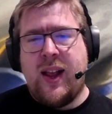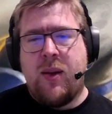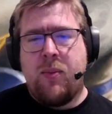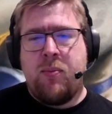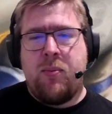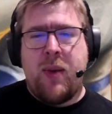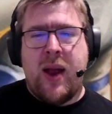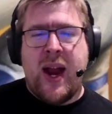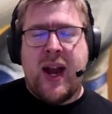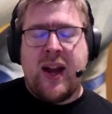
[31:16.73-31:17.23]

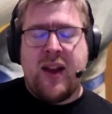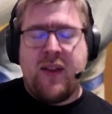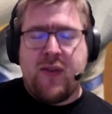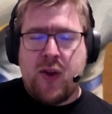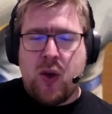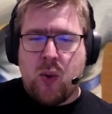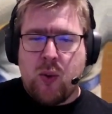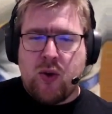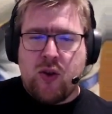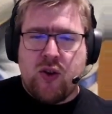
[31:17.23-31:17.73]
and if
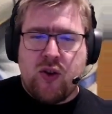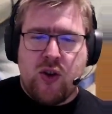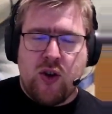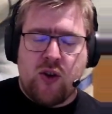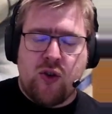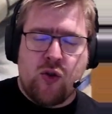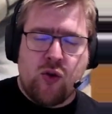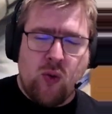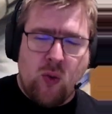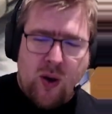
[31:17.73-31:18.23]
you
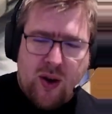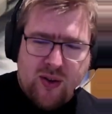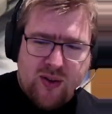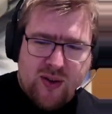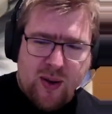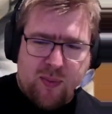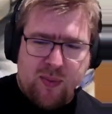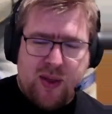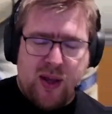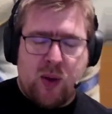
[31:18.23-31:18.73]
destroy
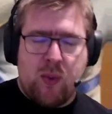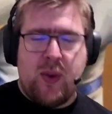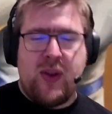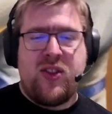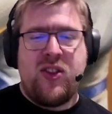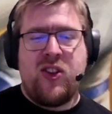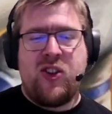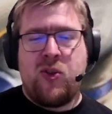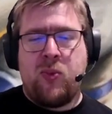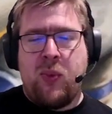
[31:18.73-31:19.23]
something with
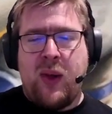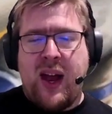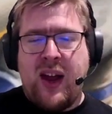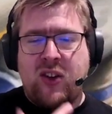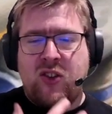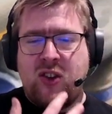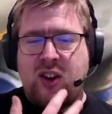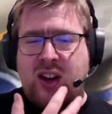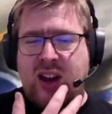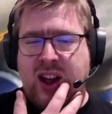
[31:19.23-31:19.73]
the
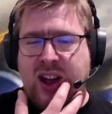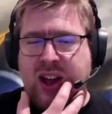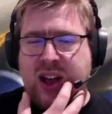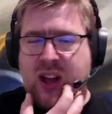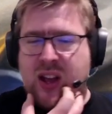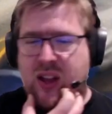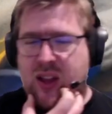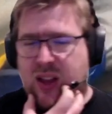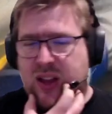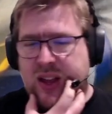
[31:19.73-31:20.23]
Splash
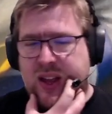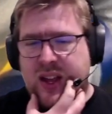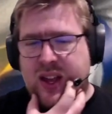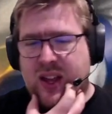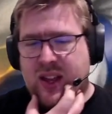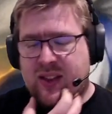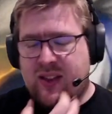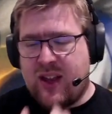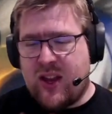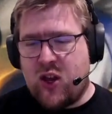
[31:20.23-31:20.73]
Attack,
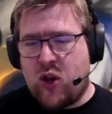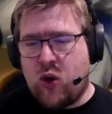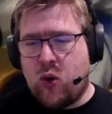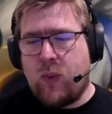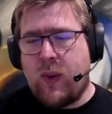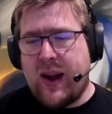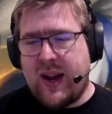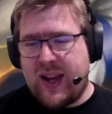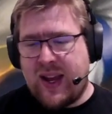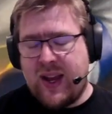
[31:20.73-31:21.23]
then you
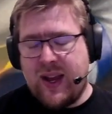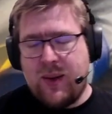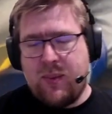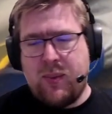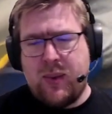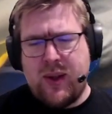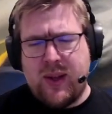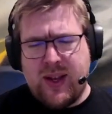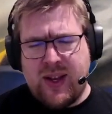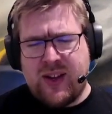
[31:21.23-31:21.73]
ready him.
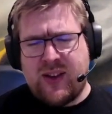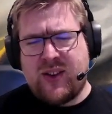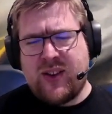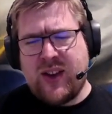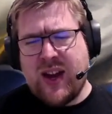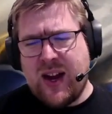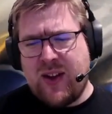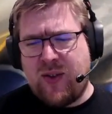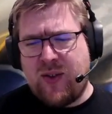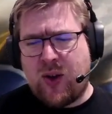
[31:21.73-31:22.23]
It's
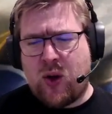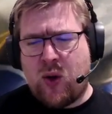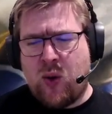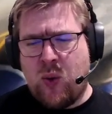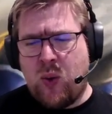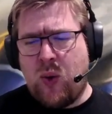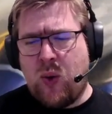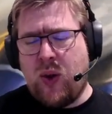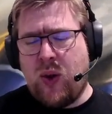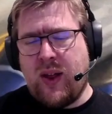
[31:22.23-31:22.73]
kind of a
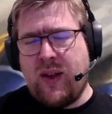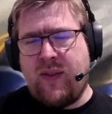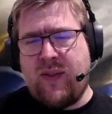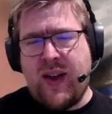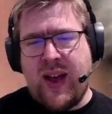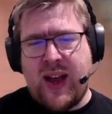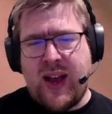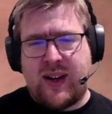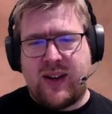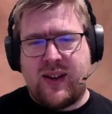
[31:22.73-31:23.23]
cool
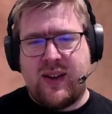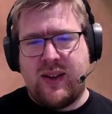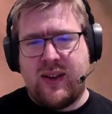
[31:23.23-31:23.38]
effect.